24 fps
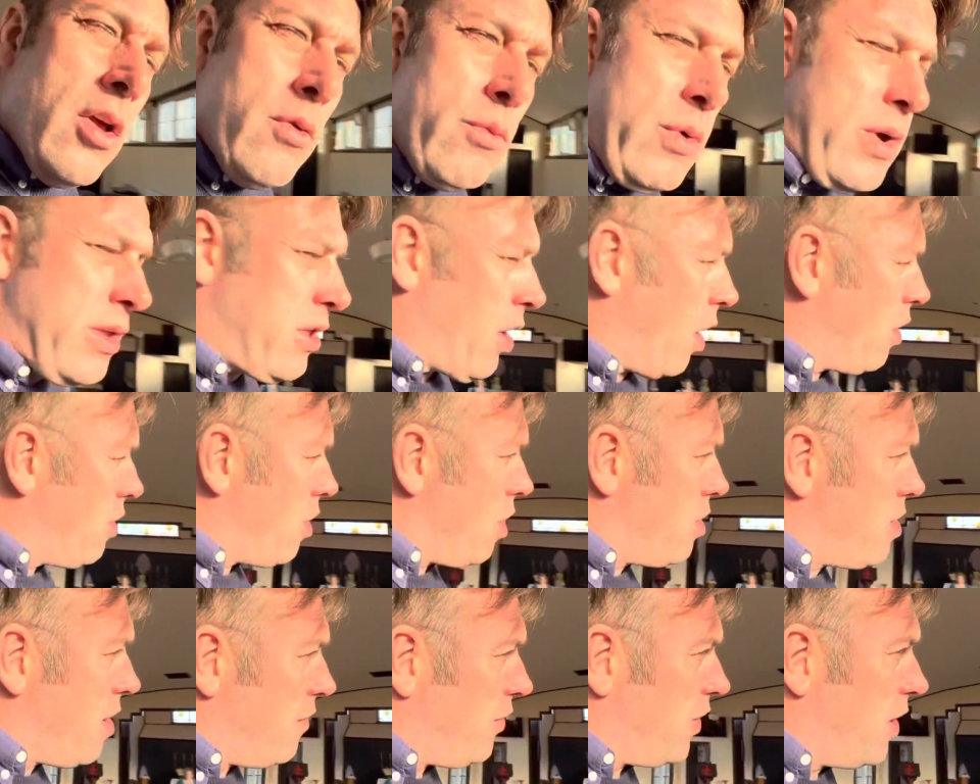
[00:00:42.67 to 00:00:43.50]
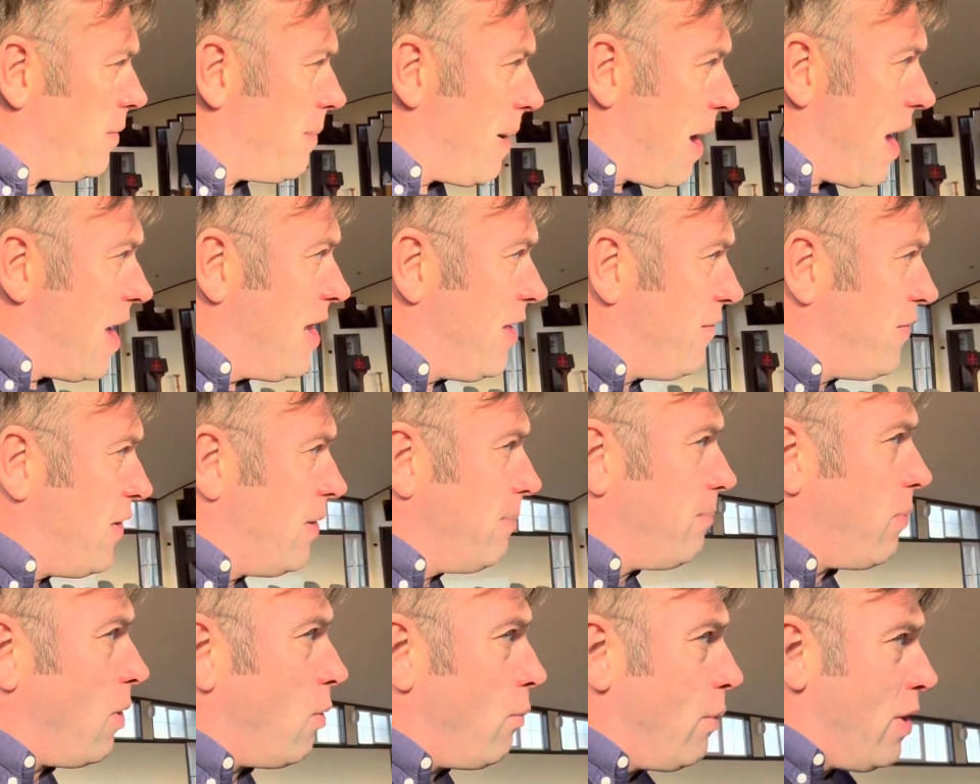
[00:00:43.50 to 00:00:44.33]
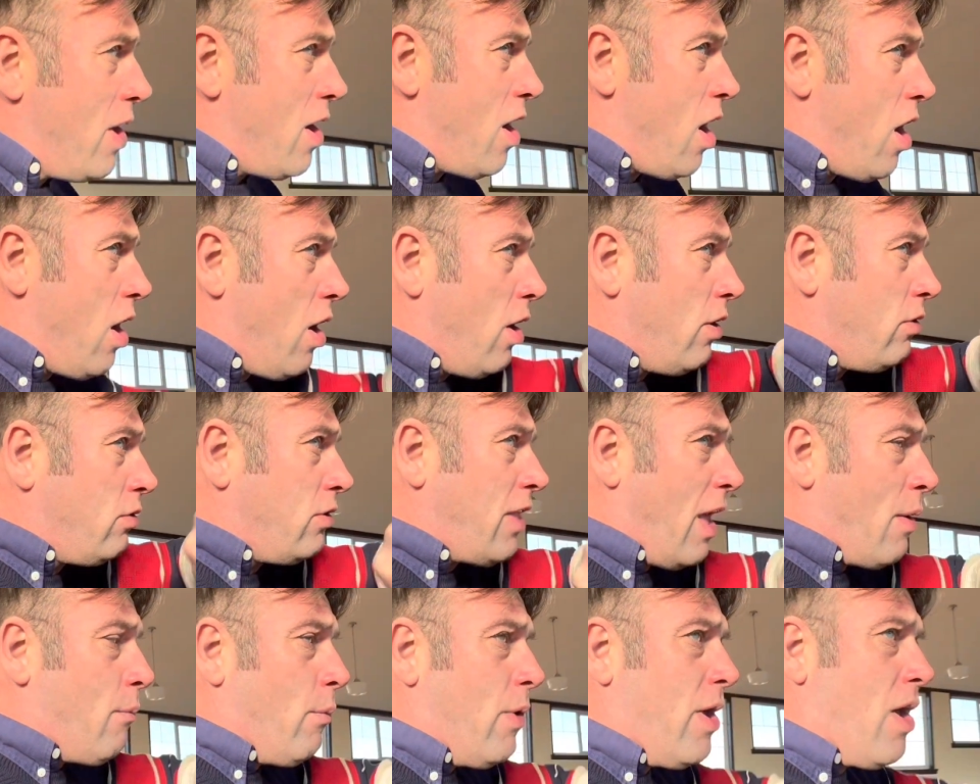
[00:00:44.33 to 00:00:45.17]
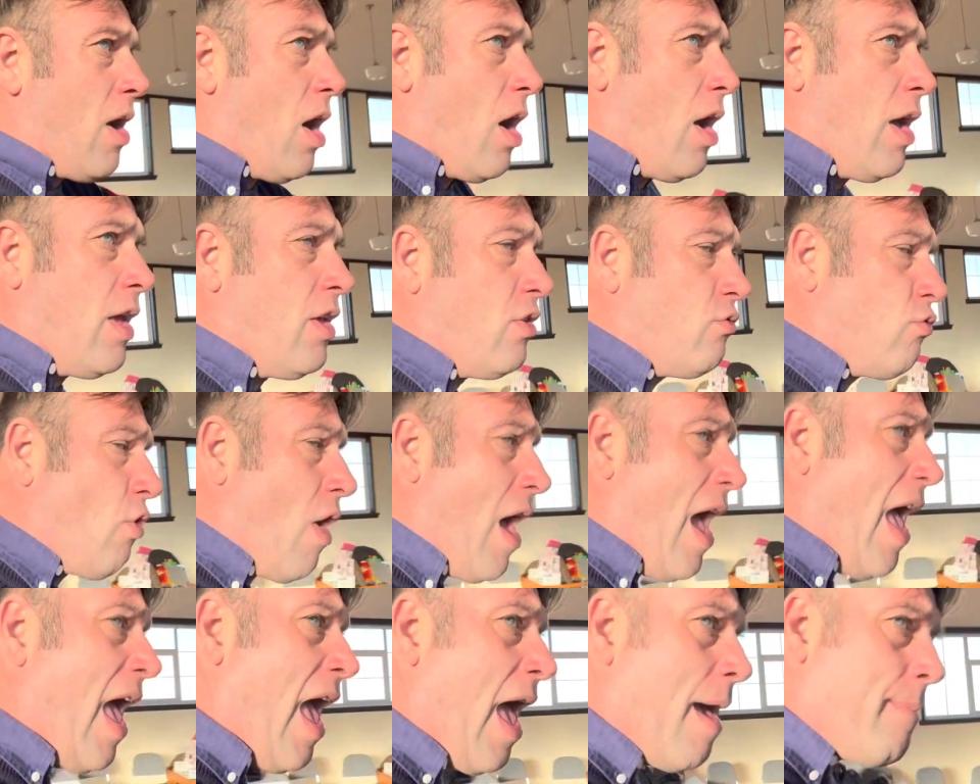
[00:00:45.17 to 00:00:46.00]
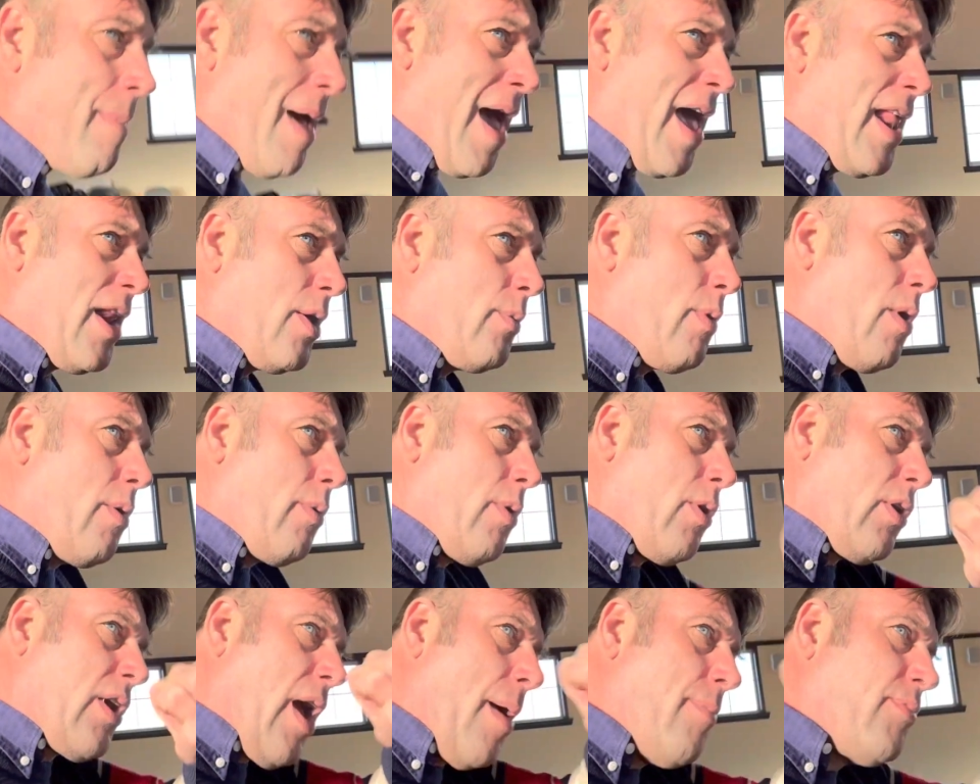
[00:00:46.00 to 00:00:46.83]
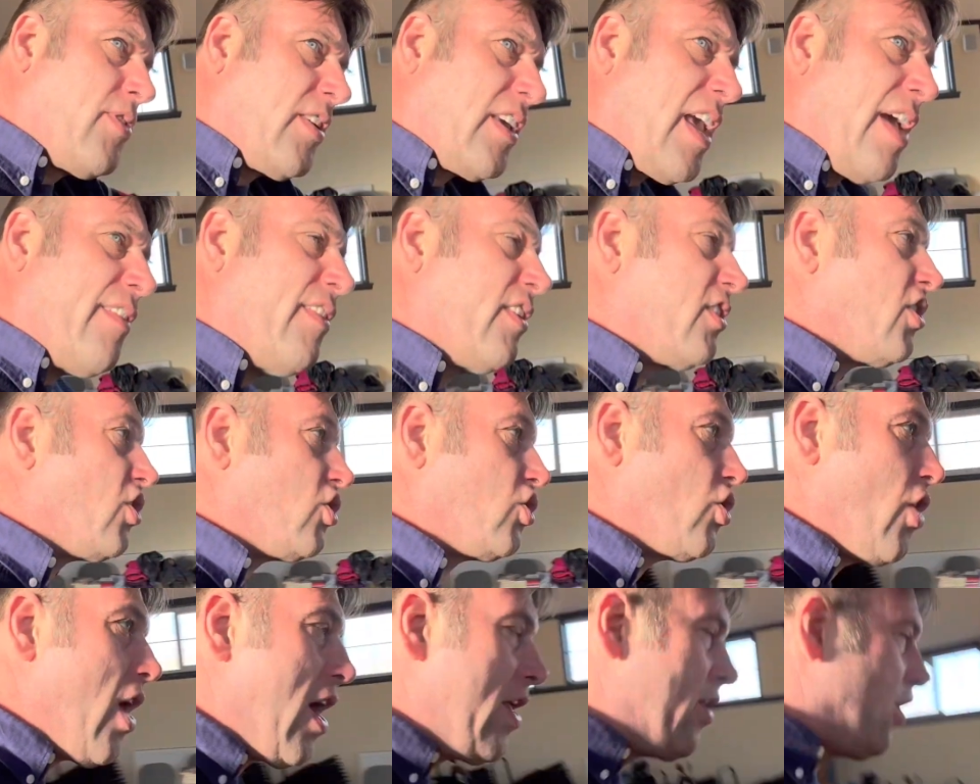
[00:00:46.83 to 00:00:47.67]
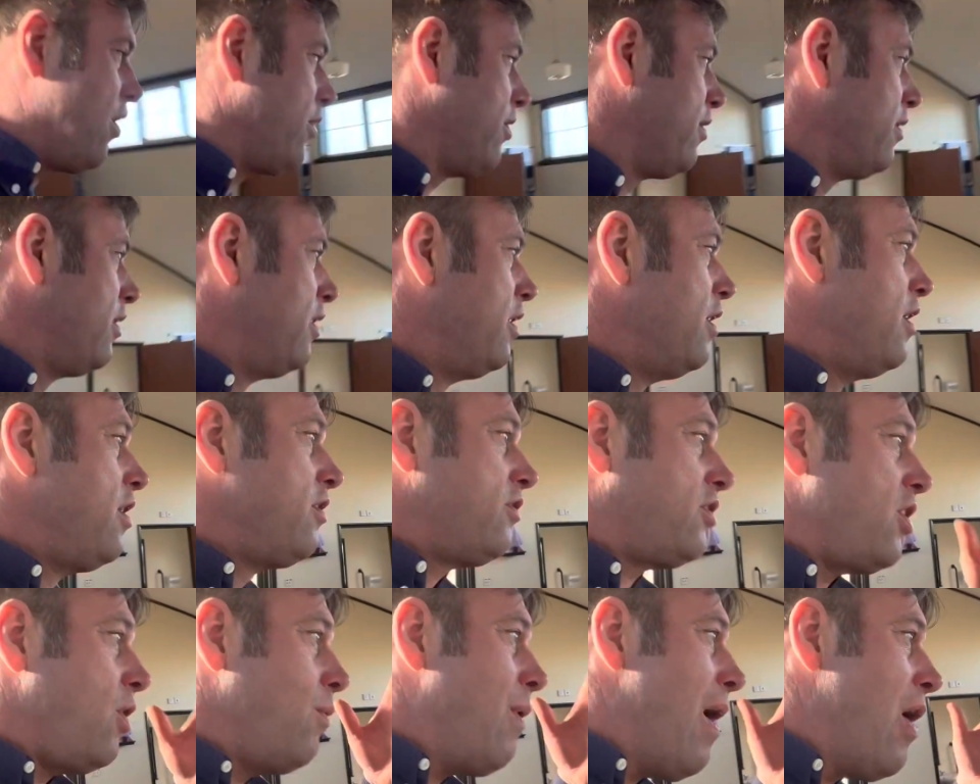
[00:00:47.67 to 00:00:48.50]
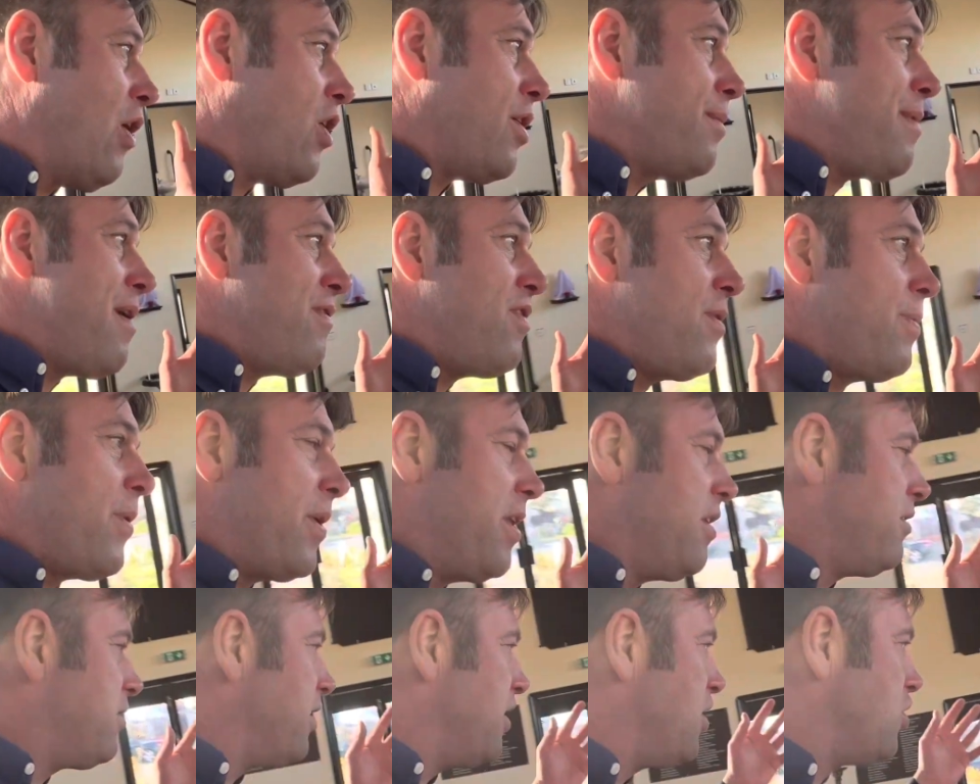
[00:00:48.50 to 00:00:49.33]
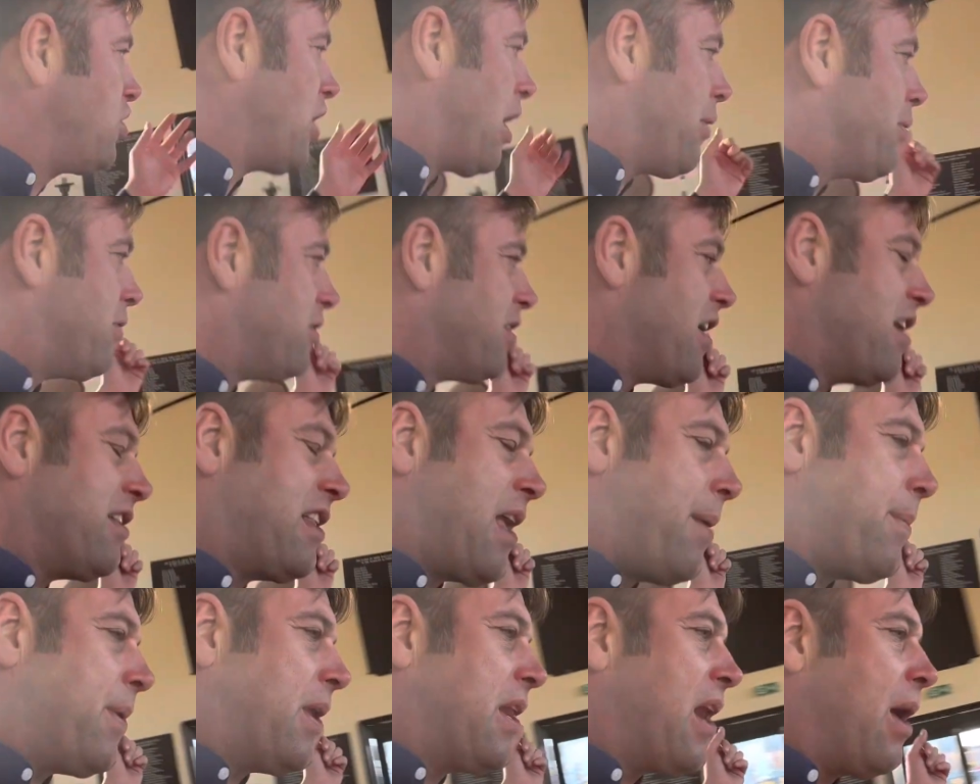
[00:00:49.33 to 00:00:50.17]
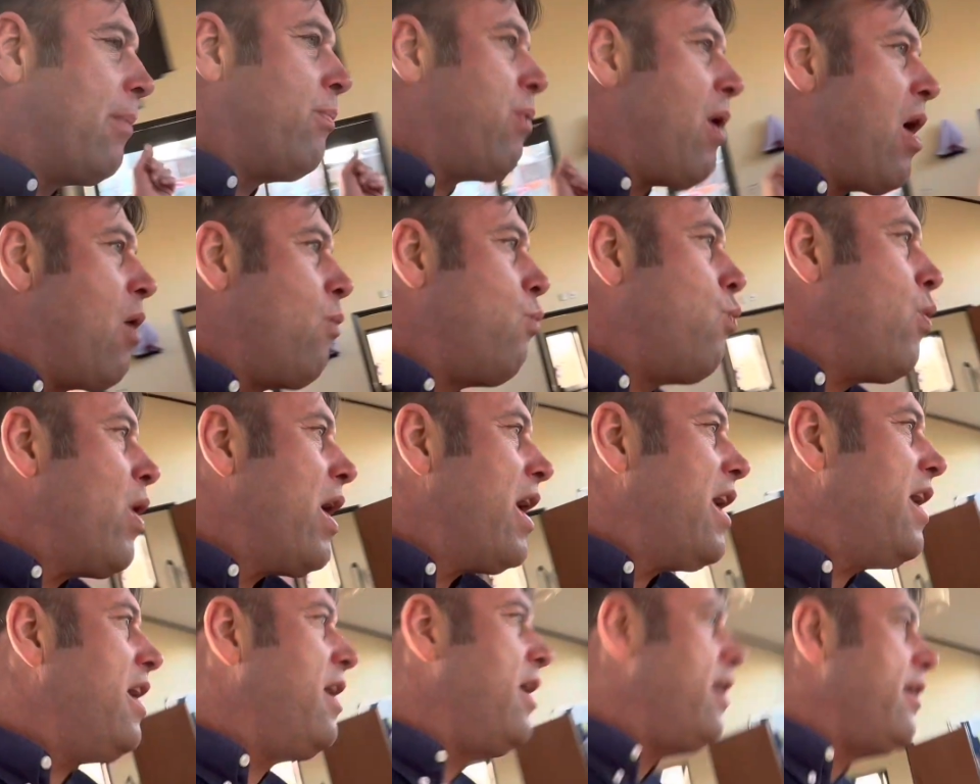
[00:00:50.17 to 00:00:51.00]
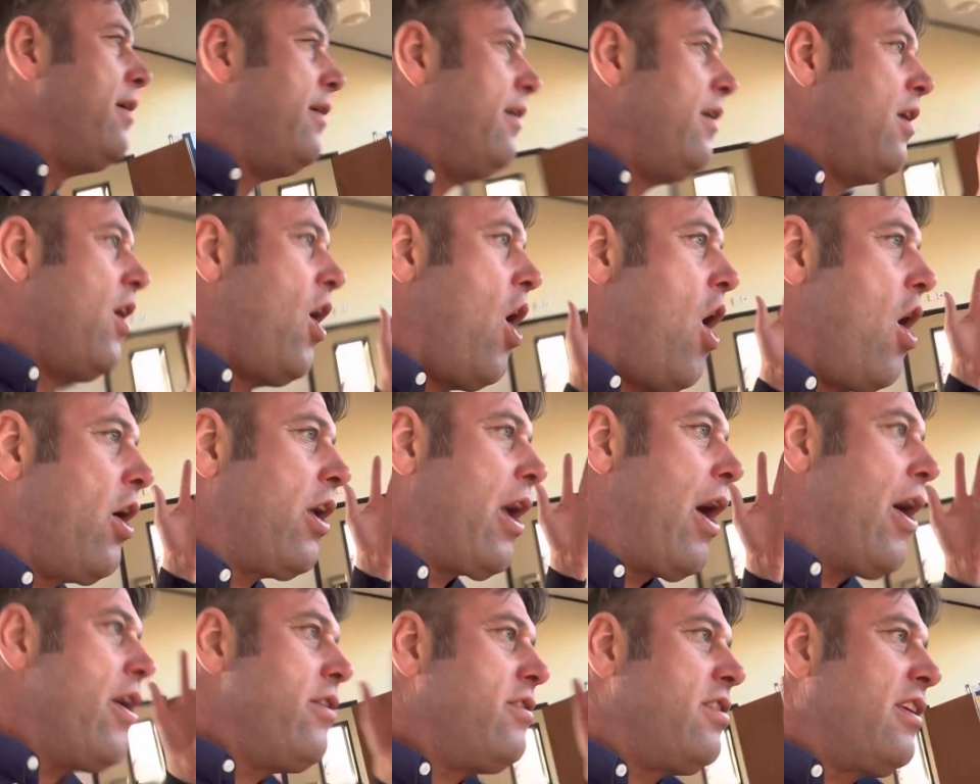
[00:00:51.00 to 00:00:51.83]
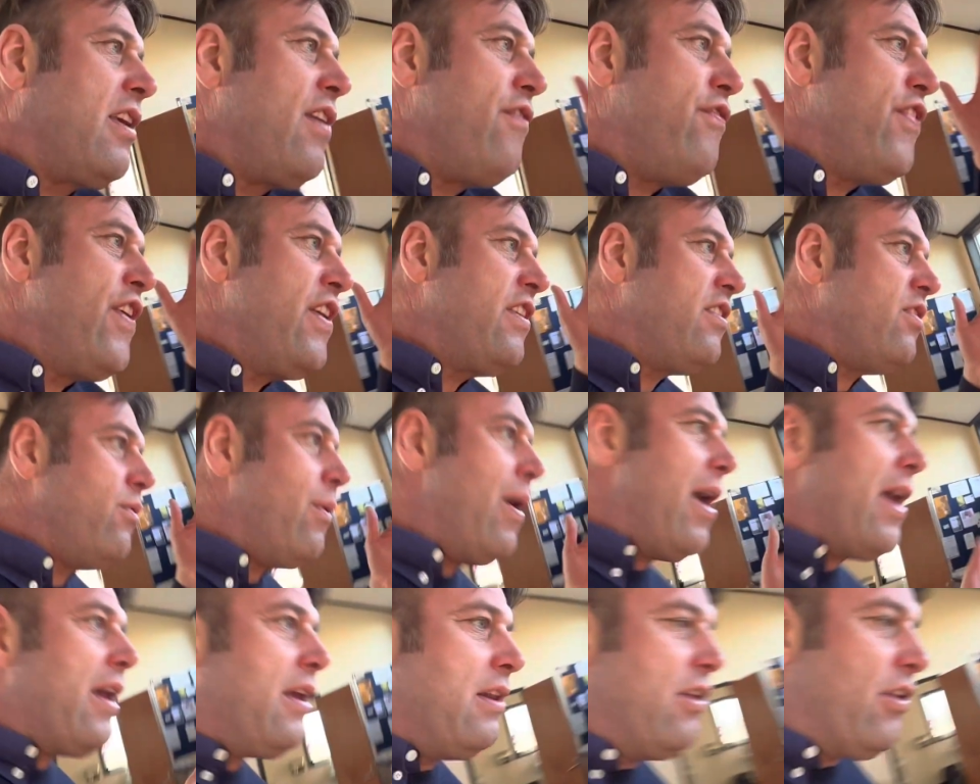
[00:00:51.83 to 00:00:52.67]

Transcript: We don't know nothing about anything, but we are we are his right hand man, and we will come together to shine on. So welcome everybody to the Joe Wicks Happy Club, where we are going to give things away.